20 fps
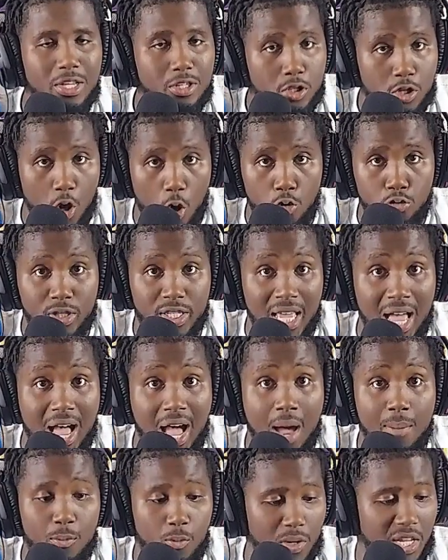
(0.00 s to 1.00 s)
it's go
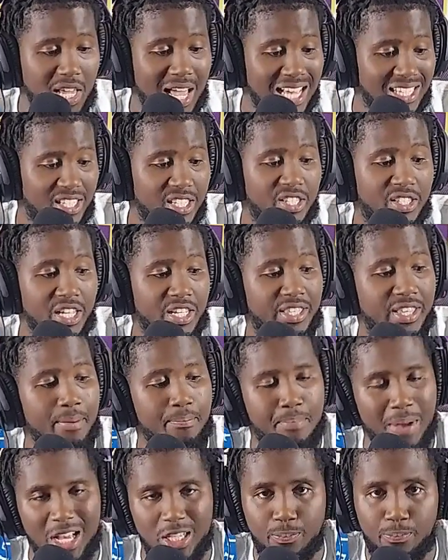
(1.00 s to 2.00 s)
time, when he has to stick the
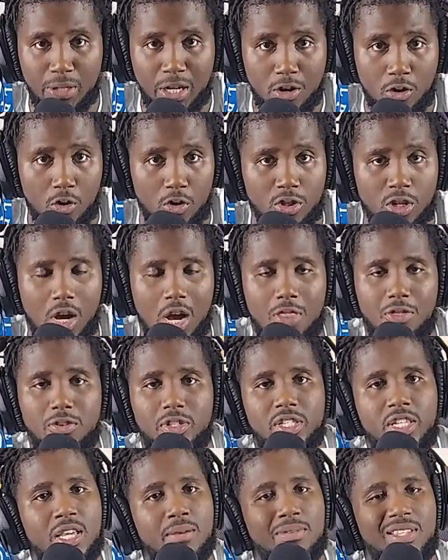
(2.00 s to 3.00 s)
best player on the other
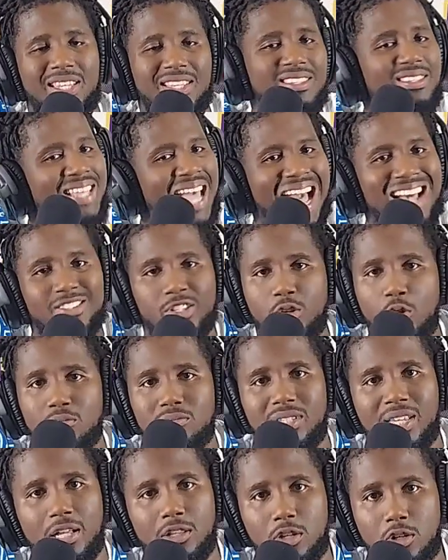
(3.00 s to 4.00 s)
team, see, stats
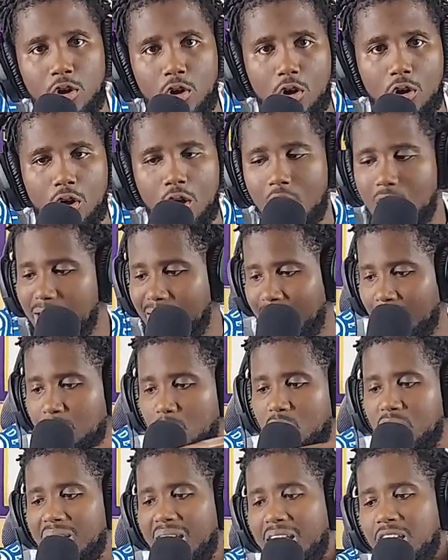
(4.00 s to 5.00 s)
don't tell it all. Like, I'm
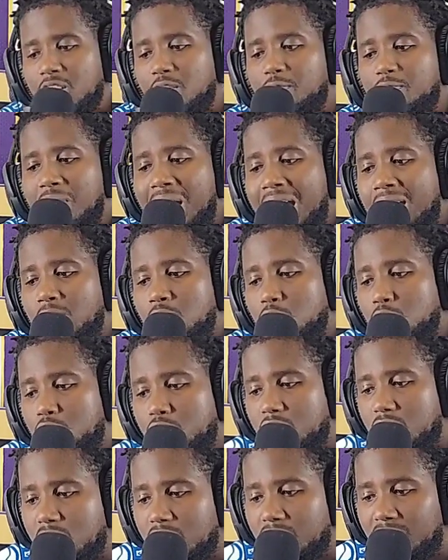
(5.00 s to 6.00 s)
looking at his
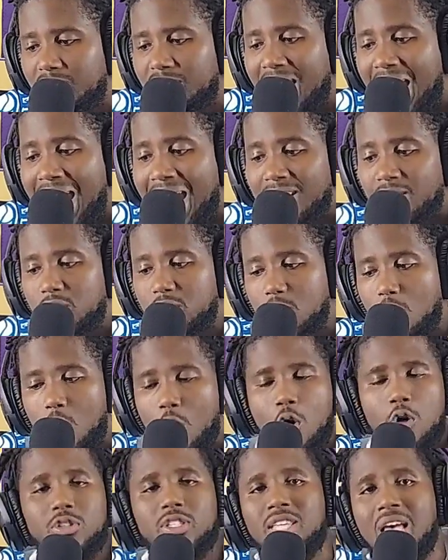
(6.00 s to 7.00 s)
finals stats
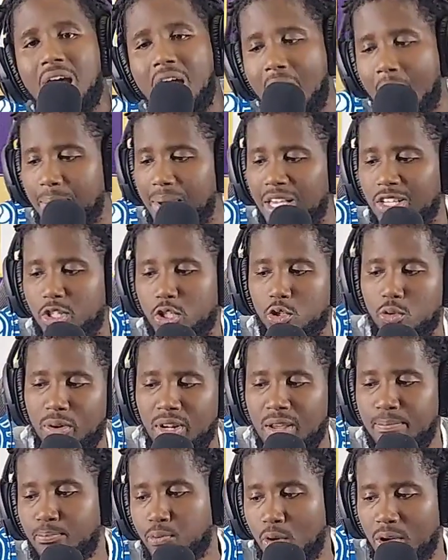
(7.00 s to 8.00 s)
all time. It's
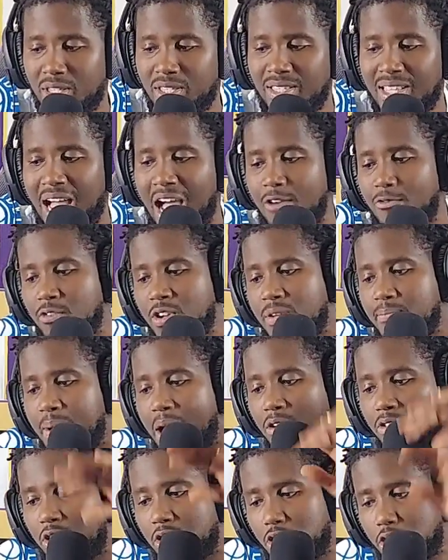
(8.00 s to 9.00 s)
20 points, 9
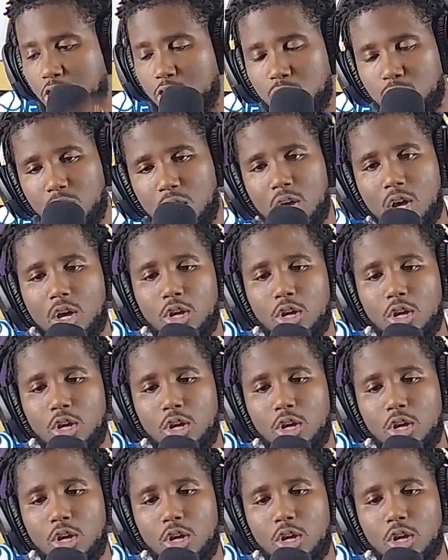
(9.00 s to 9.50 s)
rebounds, and 2